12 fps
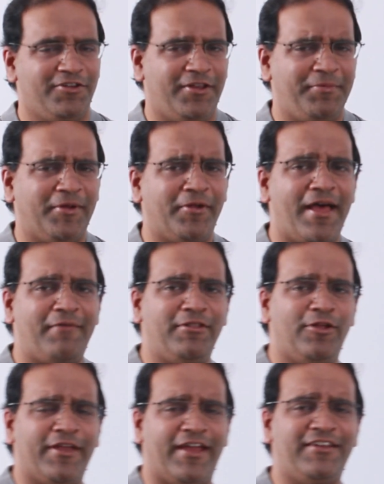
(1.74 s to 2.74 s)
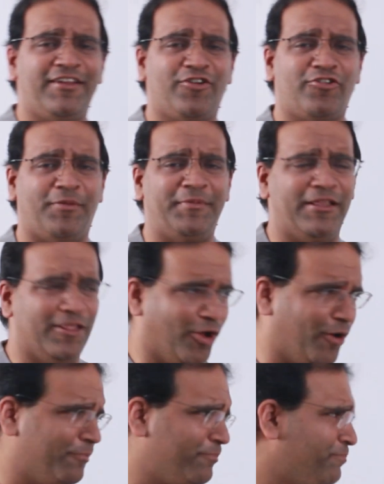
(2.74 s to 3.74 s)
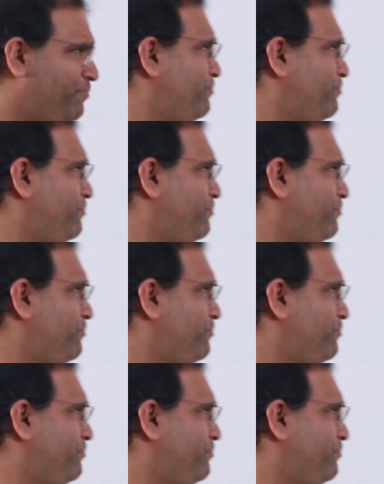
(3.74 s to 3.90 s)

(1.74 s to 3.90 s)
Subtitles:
Today we're going to have a look at criminal law.